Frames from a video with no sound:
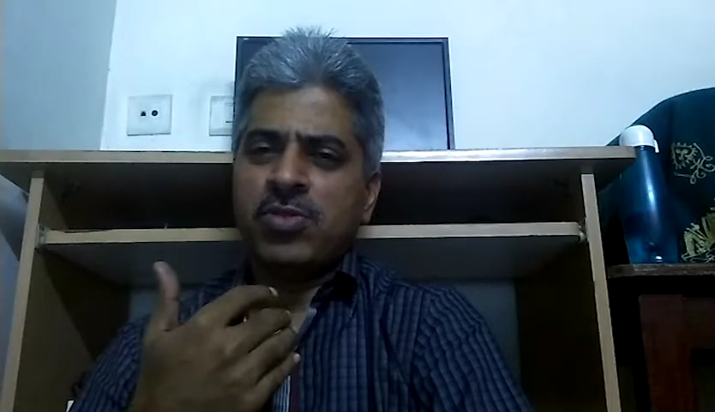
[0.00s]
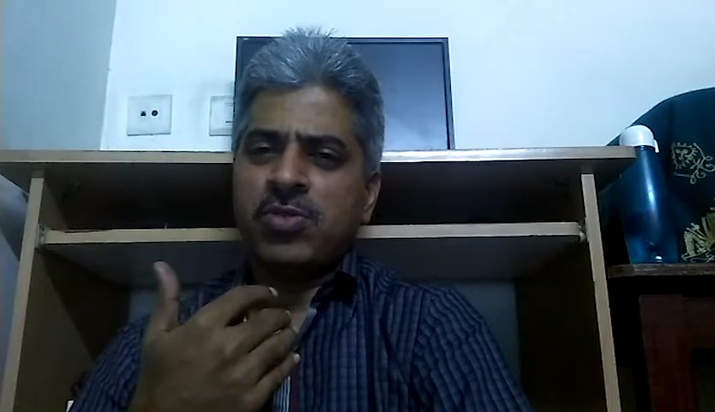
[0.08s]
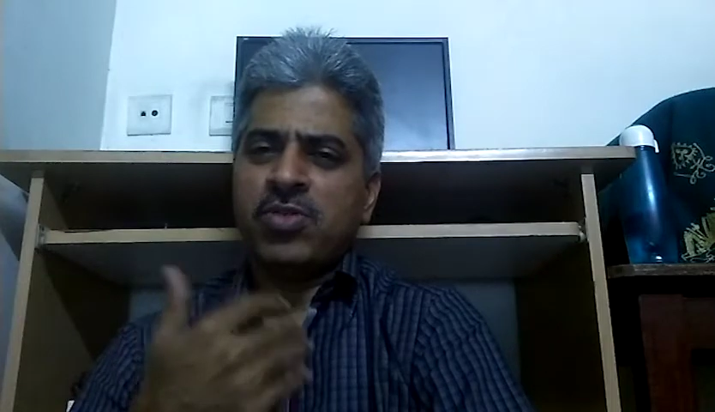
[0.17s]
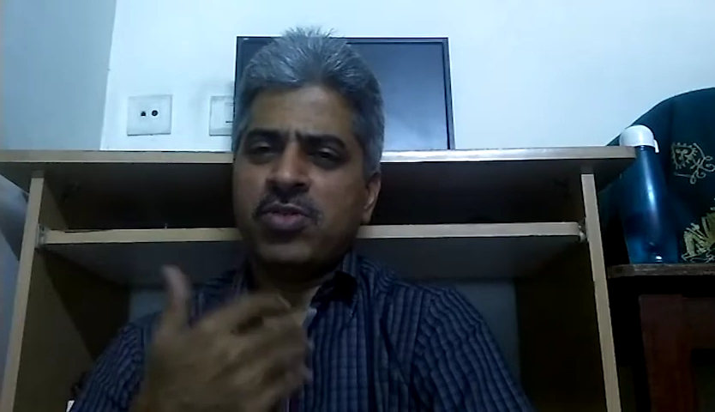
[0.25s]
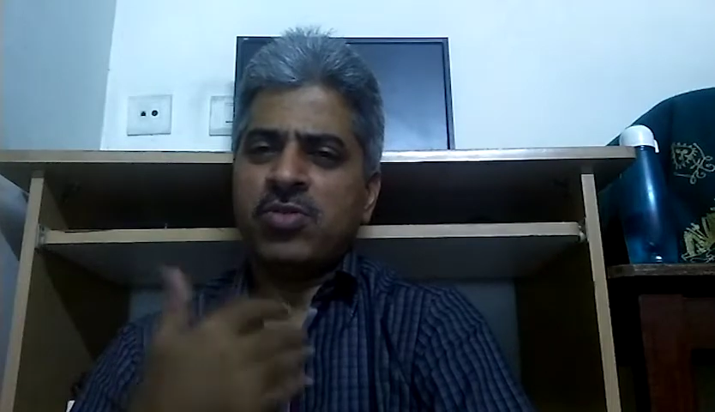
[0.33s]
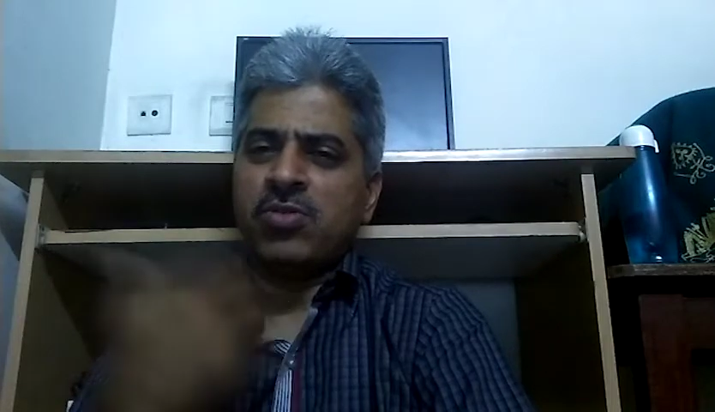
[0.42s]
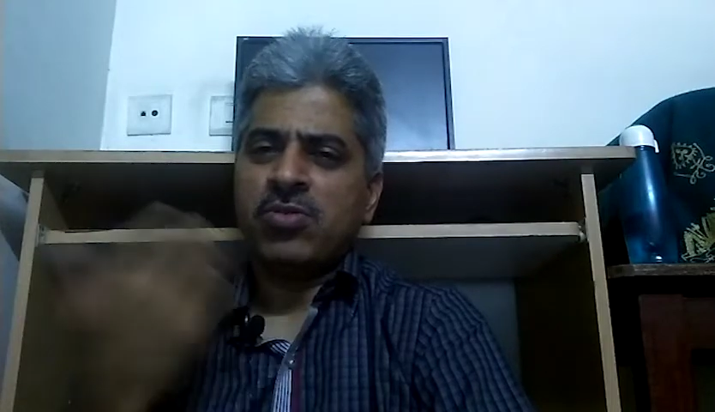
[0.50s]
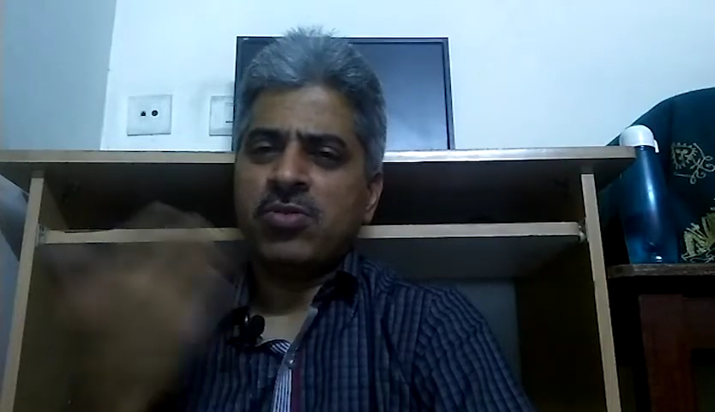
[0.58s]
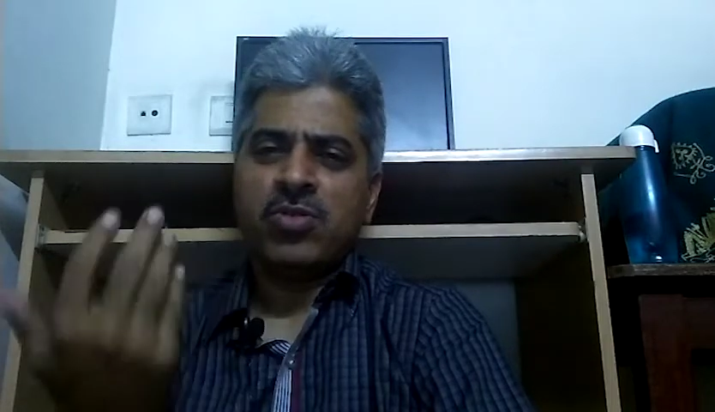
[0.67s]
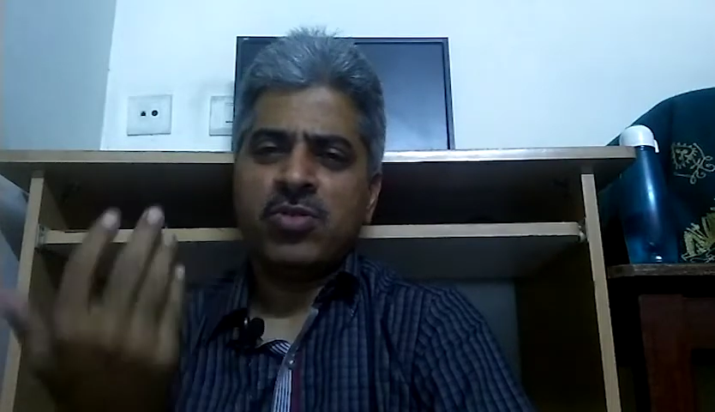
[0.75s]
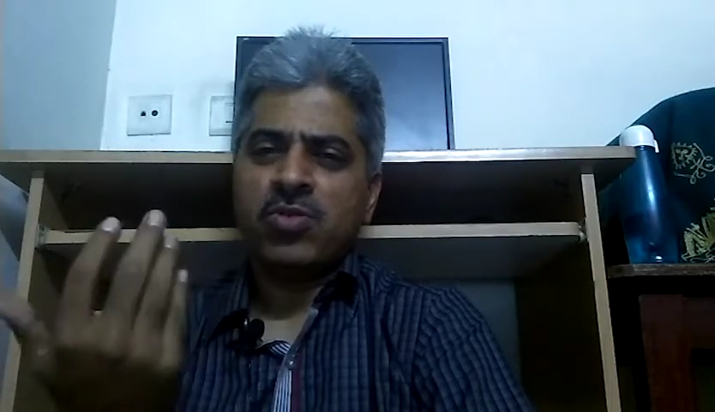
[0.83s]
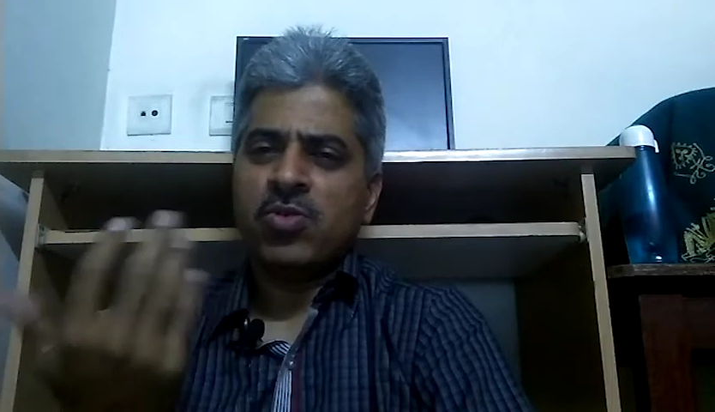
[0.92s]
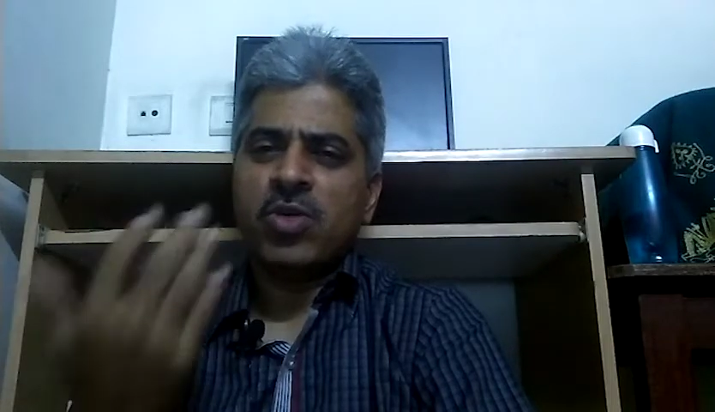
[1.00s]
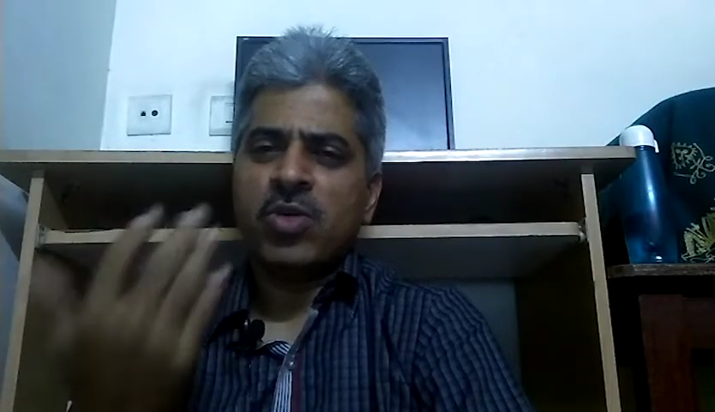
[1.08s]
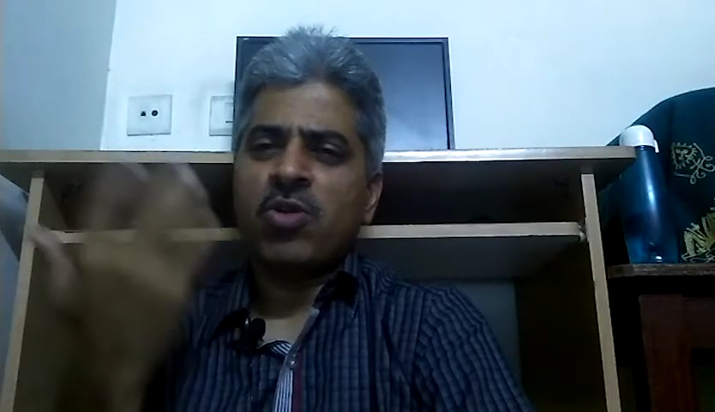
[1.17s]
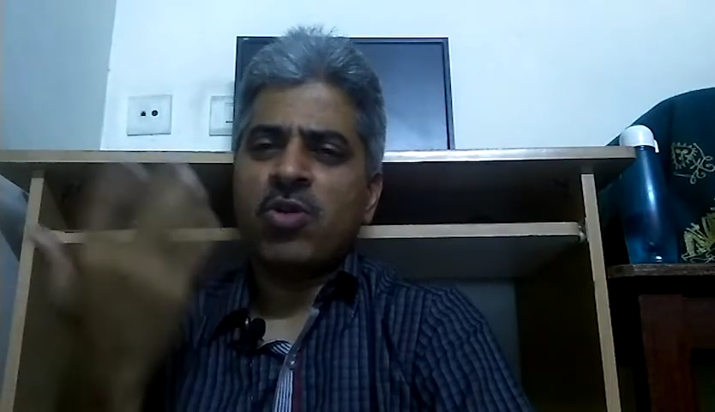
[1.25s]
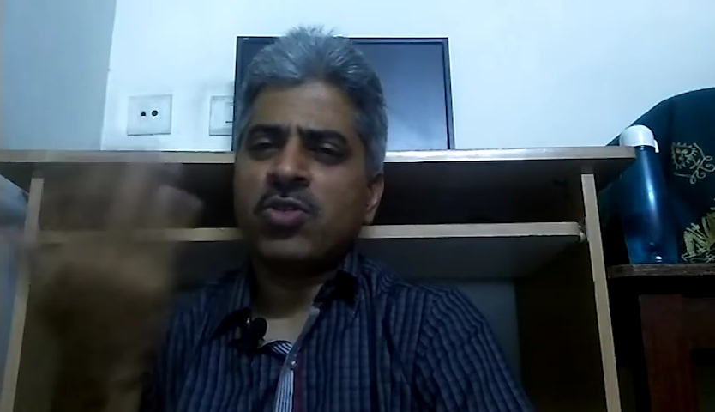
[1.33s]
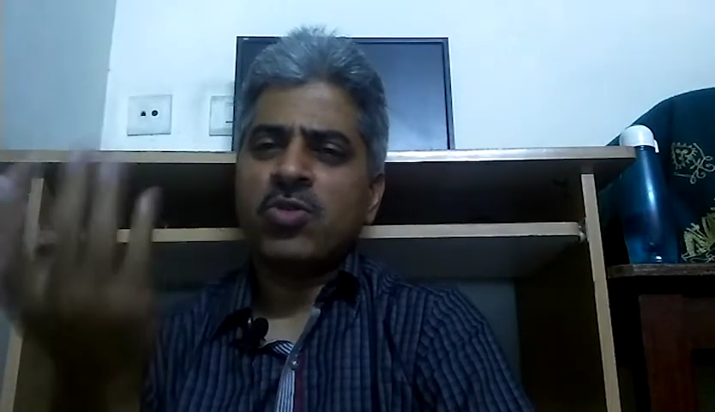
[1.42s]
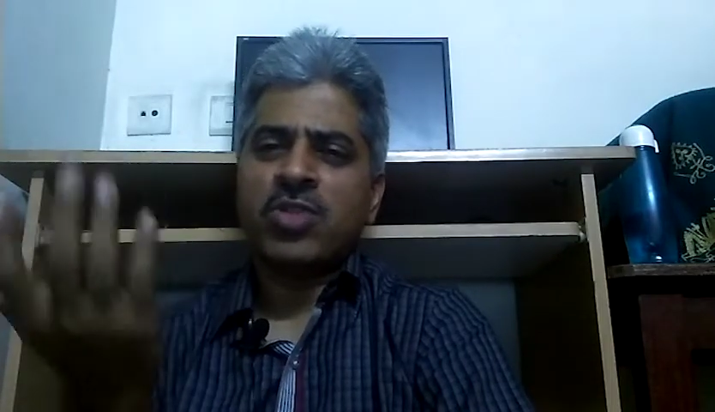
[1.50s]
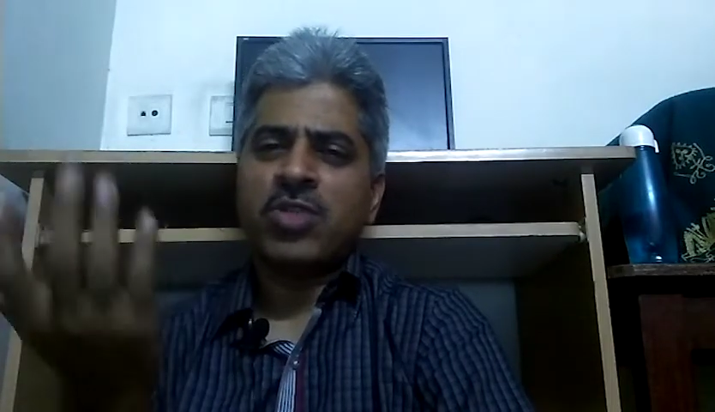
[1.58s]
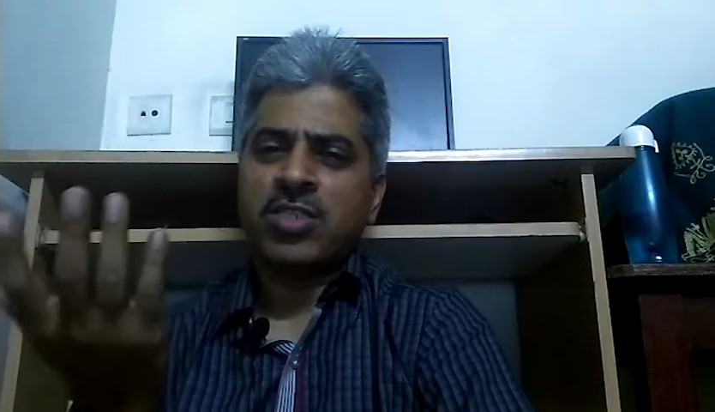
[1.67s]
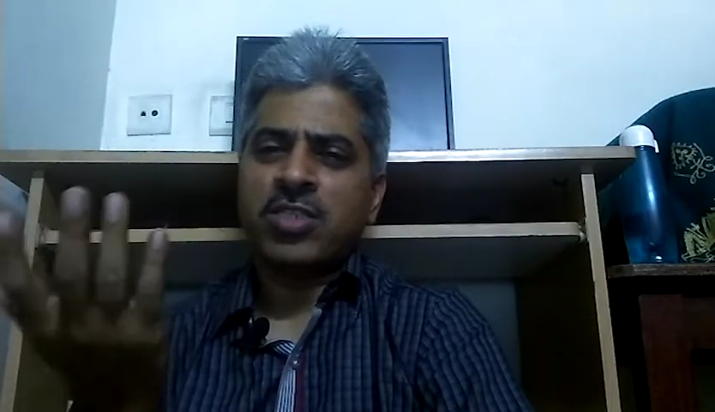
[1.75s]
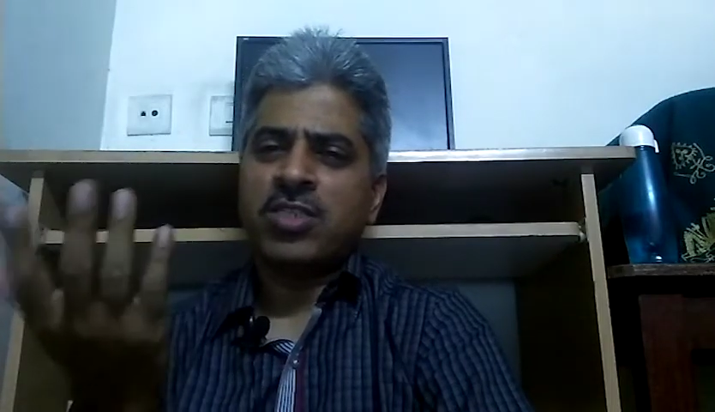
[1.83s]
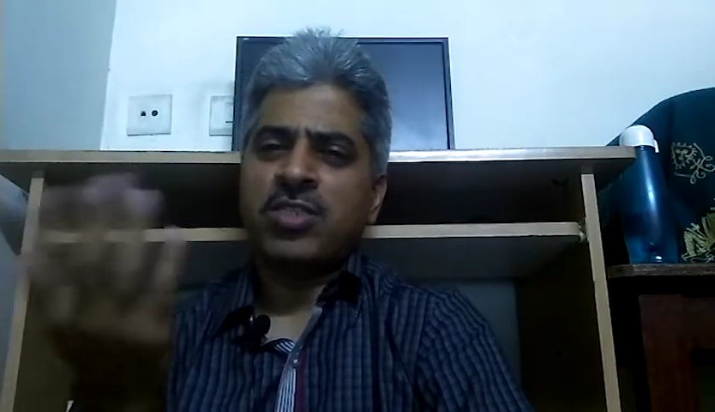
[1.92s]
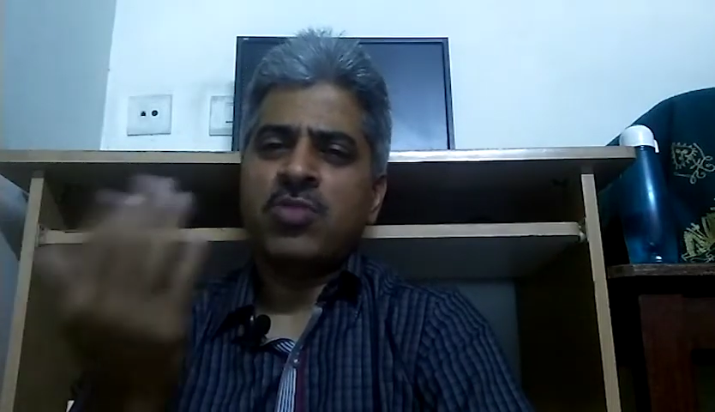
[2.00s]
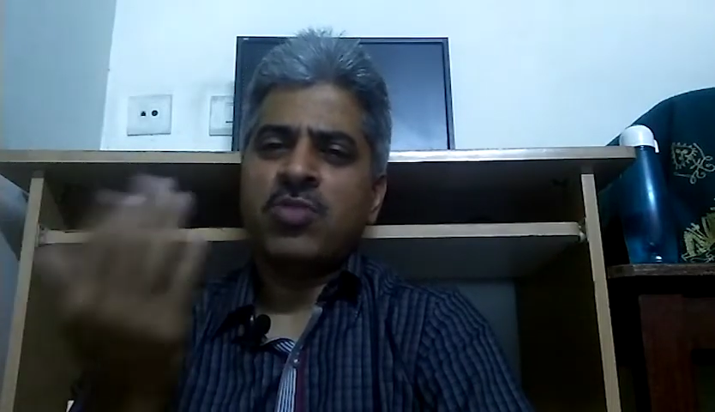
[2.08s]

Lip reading: So you can also test it.